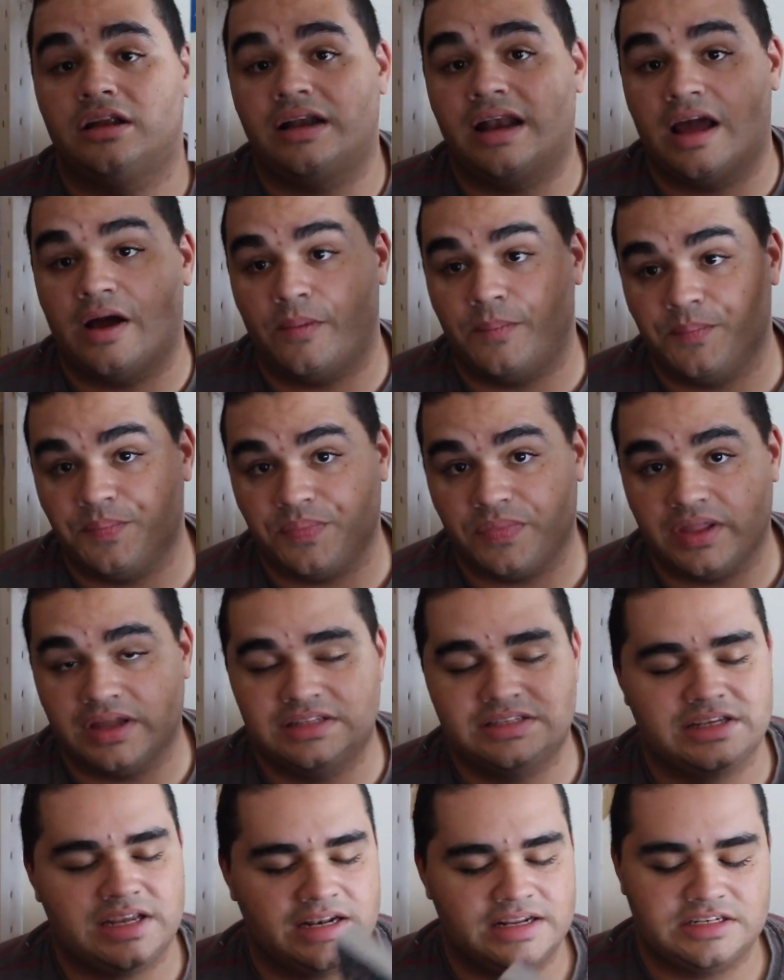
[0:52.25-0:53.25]
Now,
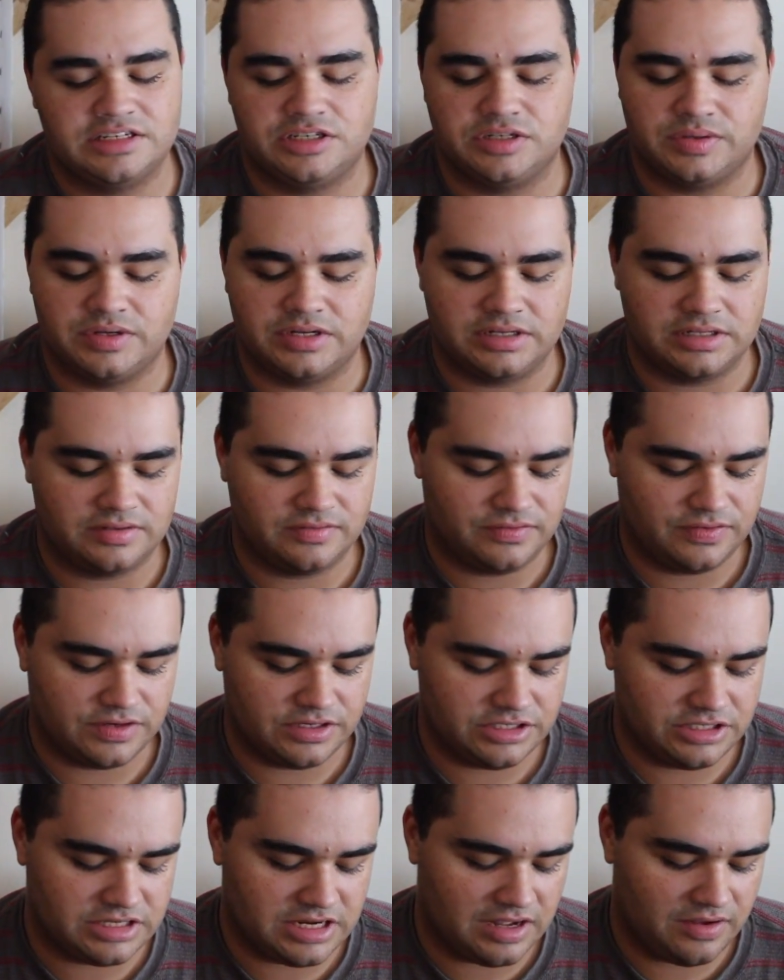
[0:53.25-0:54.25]
let's get into it.
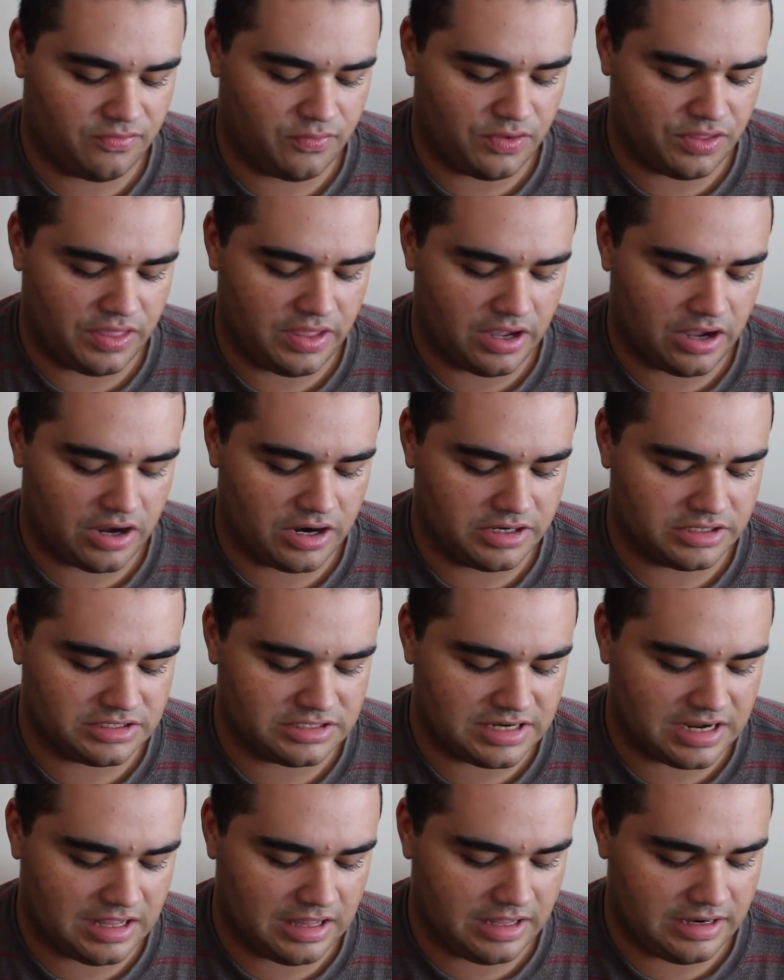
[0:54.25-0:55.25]
First off, with the art
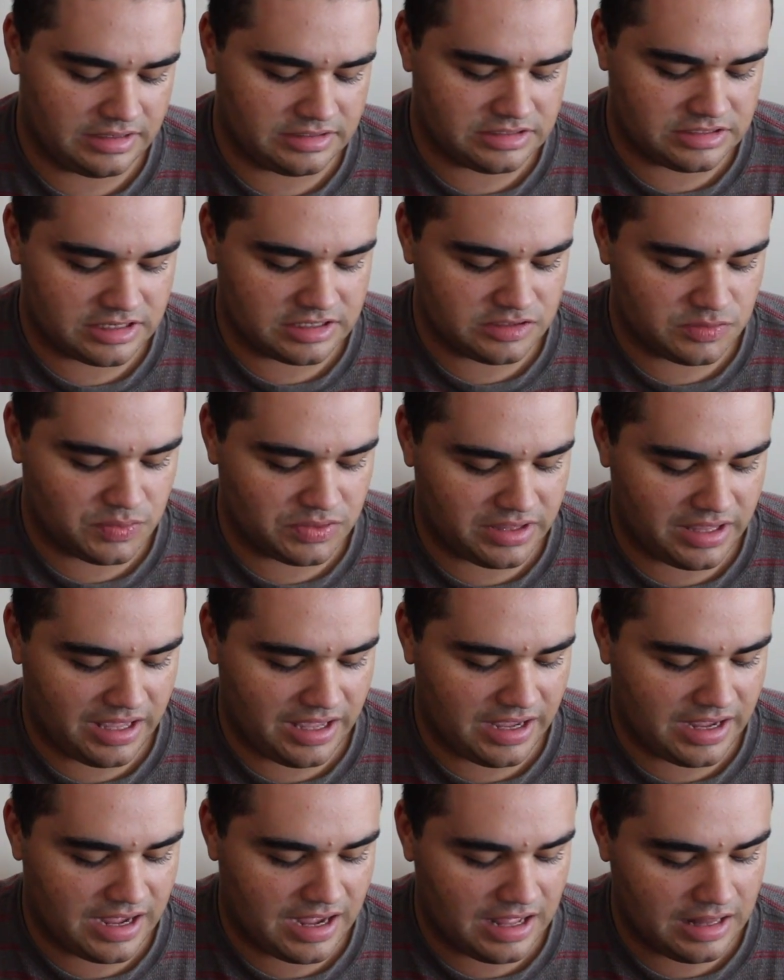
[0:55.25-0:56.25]
style, it starts with
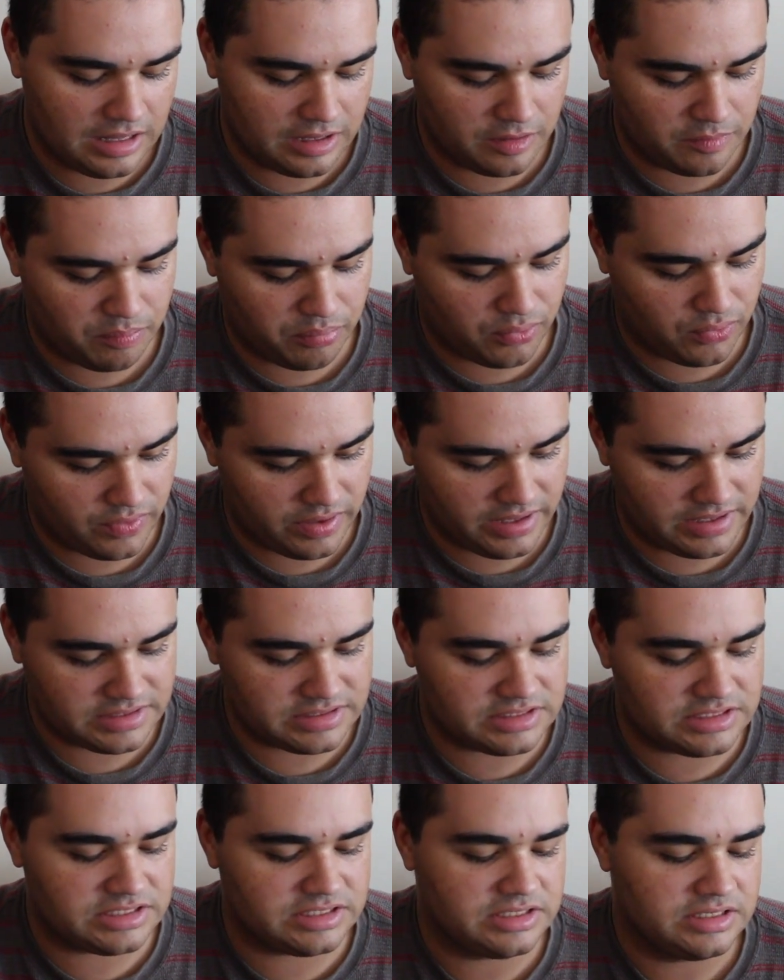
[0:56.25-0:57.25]
a color
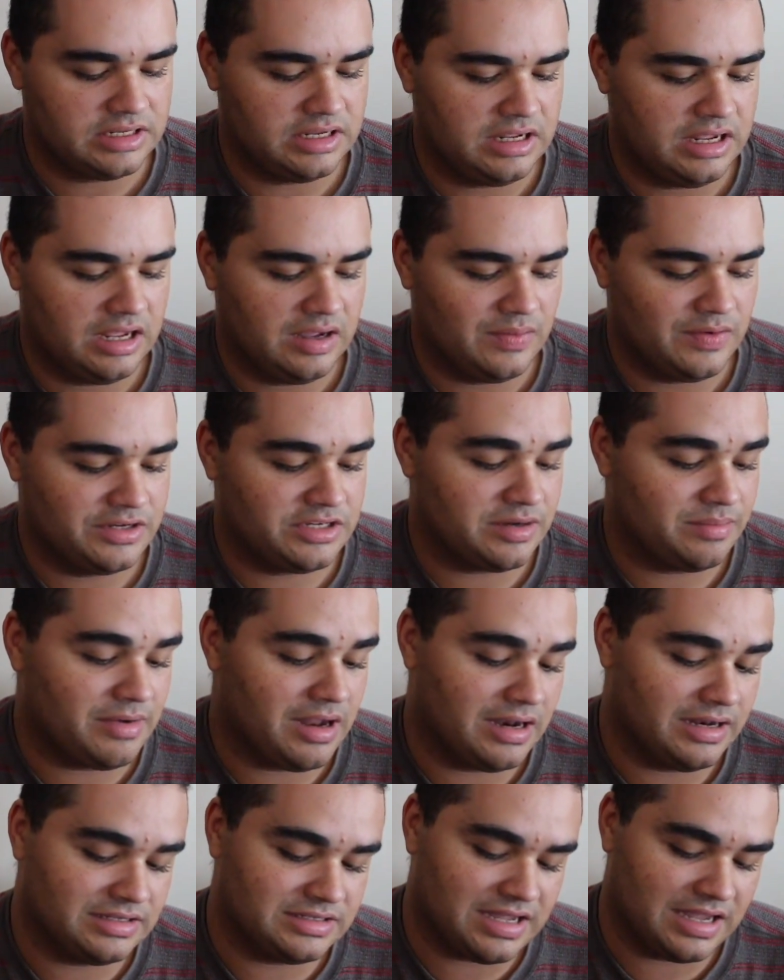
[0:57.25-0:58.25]
print which I'm
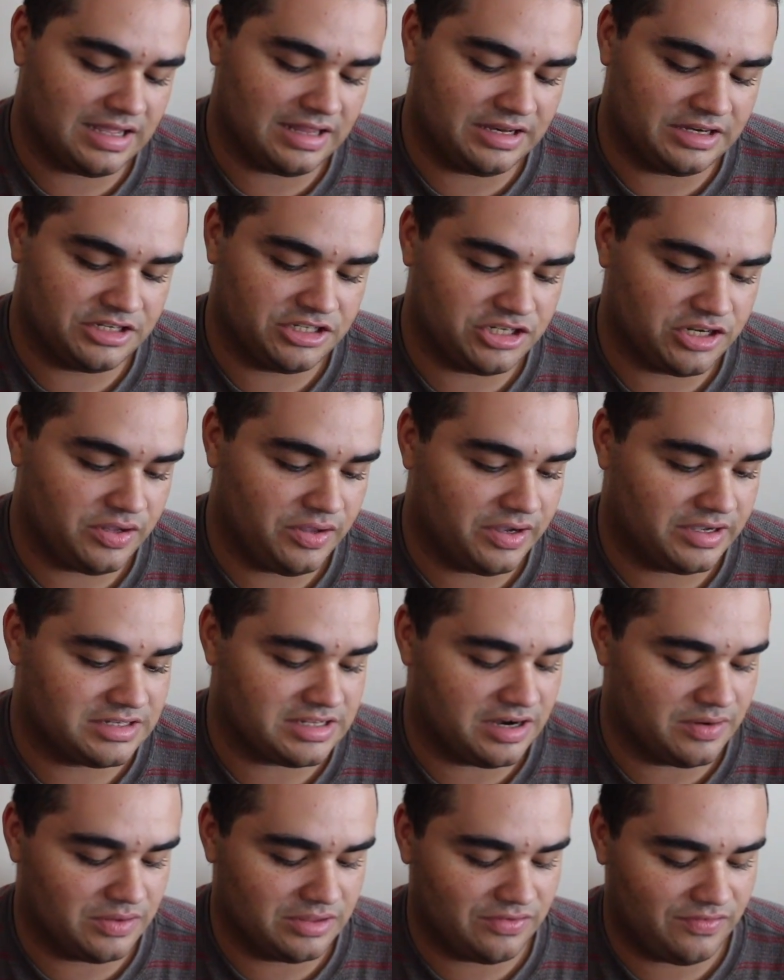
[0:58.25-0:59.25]
not exactly going to show you because I
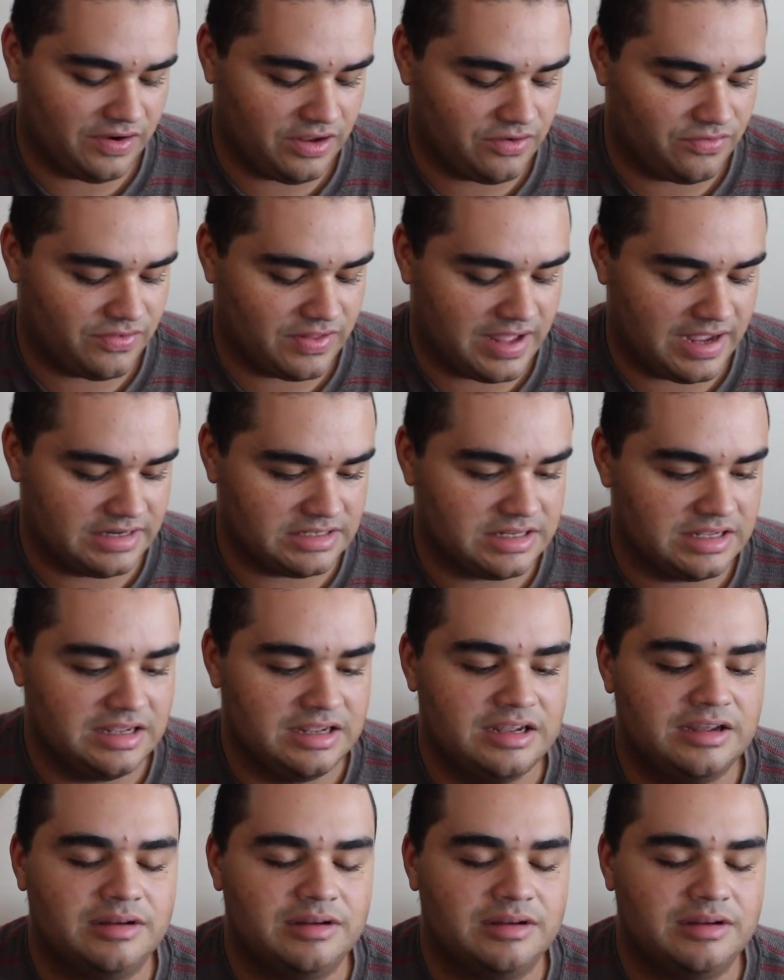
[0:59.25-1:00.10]
don't want the video flagged.